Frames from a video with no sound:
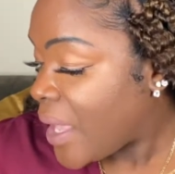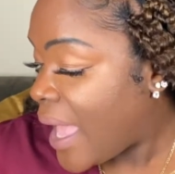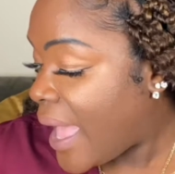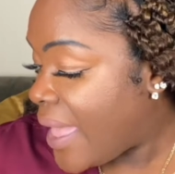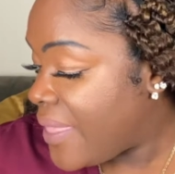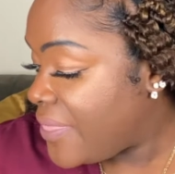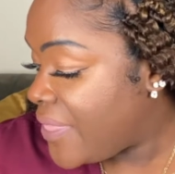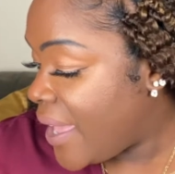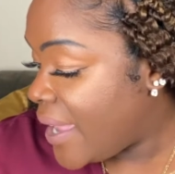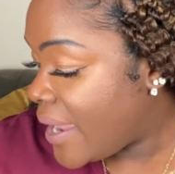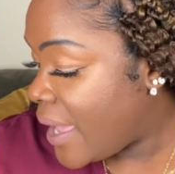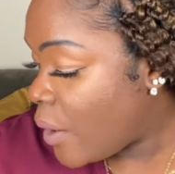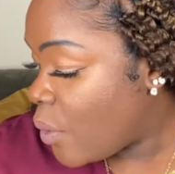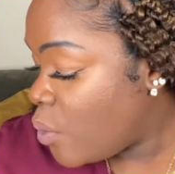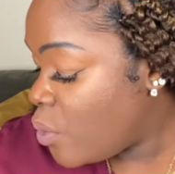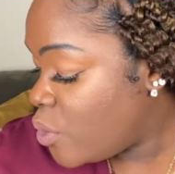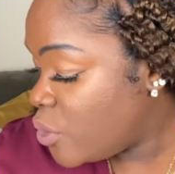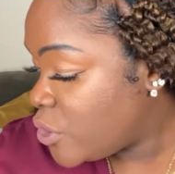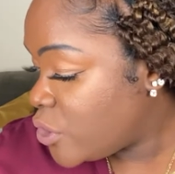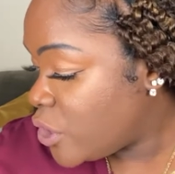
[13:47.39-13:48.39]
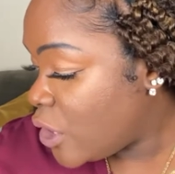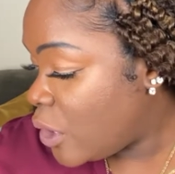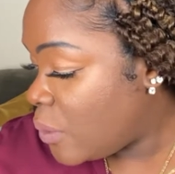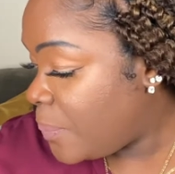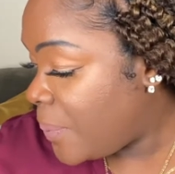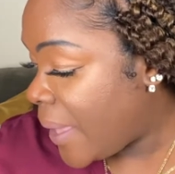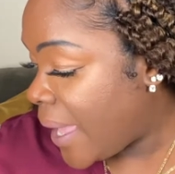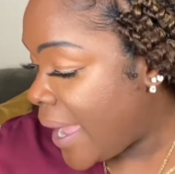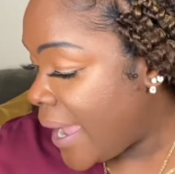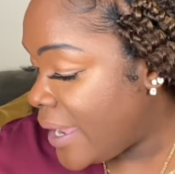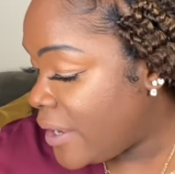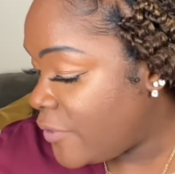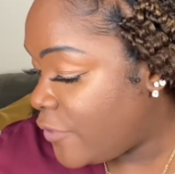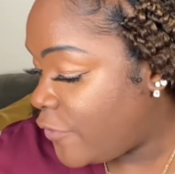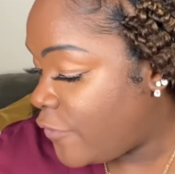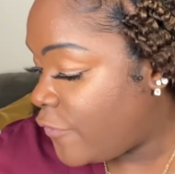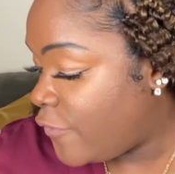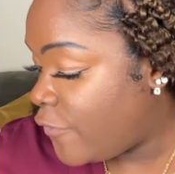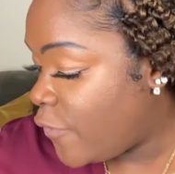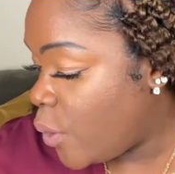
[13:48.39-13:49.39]
And then I also paid
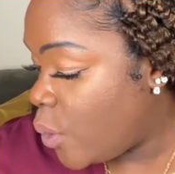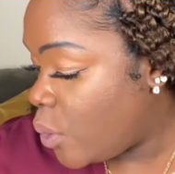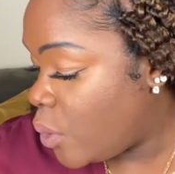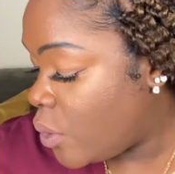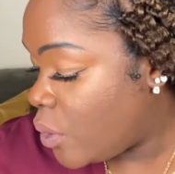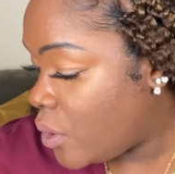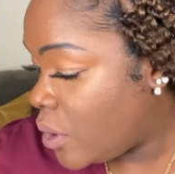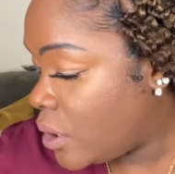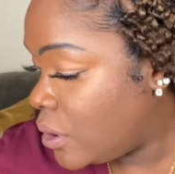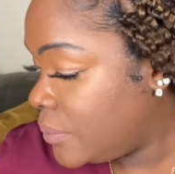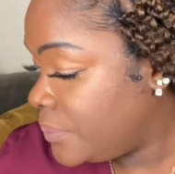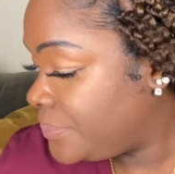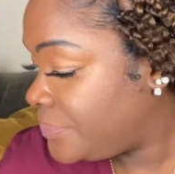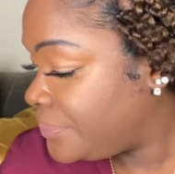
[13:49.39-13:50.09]
for